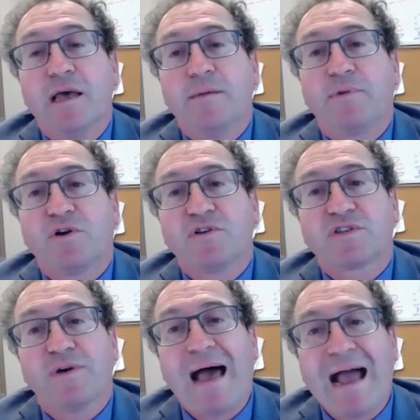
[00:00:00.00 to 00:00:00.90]
but
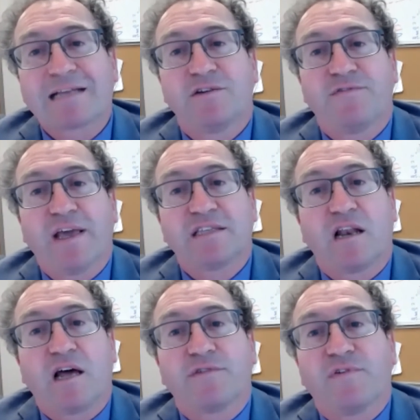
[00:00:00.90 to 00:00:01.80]
also activates a
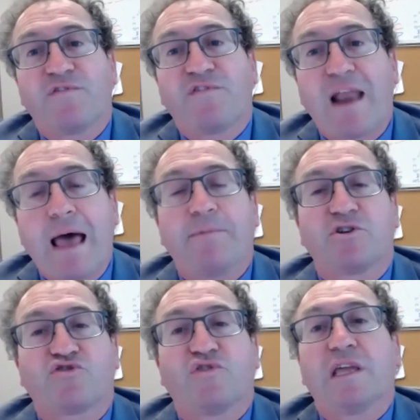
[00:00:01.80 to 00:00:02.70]
lot of
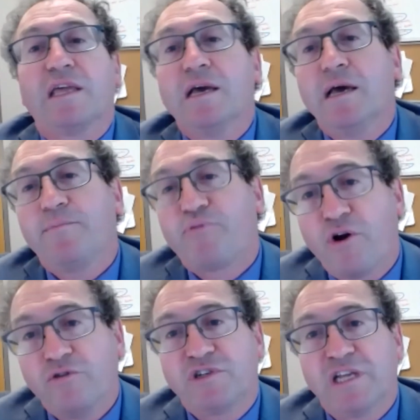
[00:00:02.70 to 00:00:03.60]
inflammatory
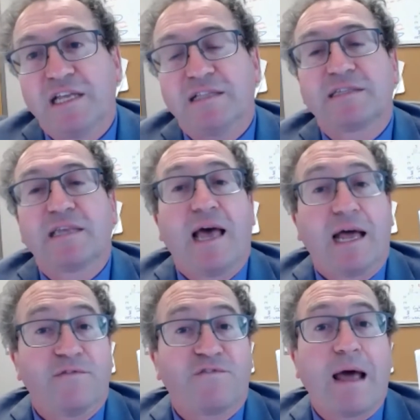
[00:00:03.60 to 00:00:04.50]
proteins
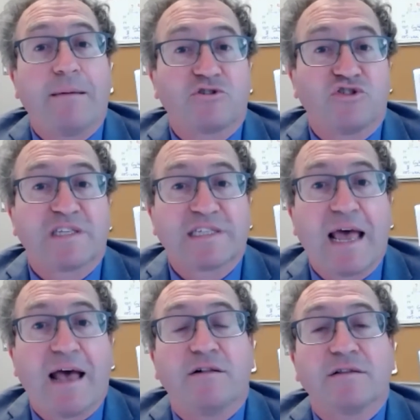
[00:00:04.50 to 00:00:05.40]
and inflammatory
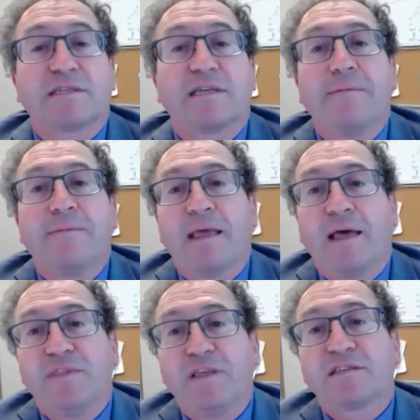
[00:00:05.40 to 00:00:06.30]
cells.
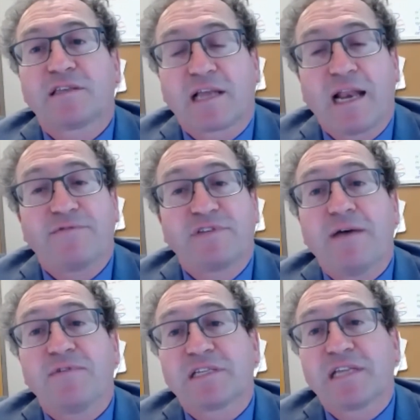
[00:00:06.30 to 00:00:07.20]
And these can have
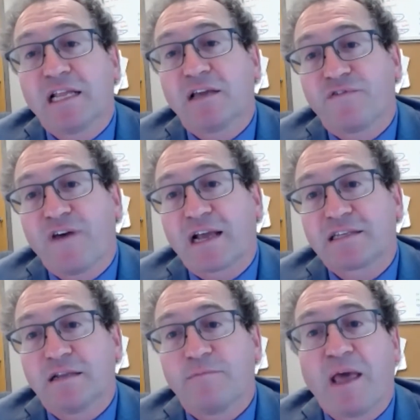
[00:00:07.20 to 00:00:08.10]
devastating
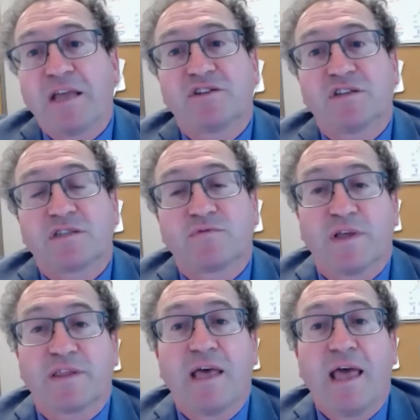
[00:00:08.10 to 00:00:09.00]
effects in patients
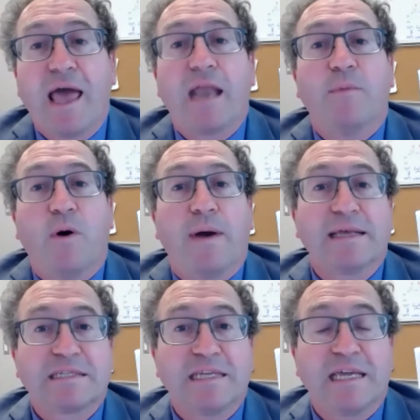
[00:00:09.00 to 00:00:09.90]
with
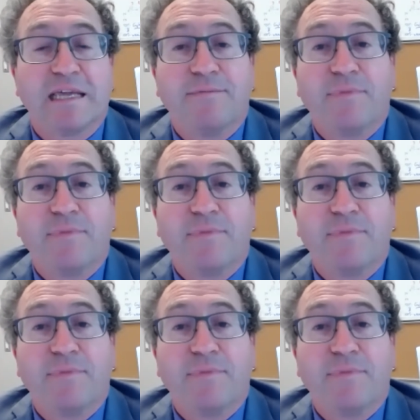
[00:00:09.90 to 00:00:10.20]
NMOSD.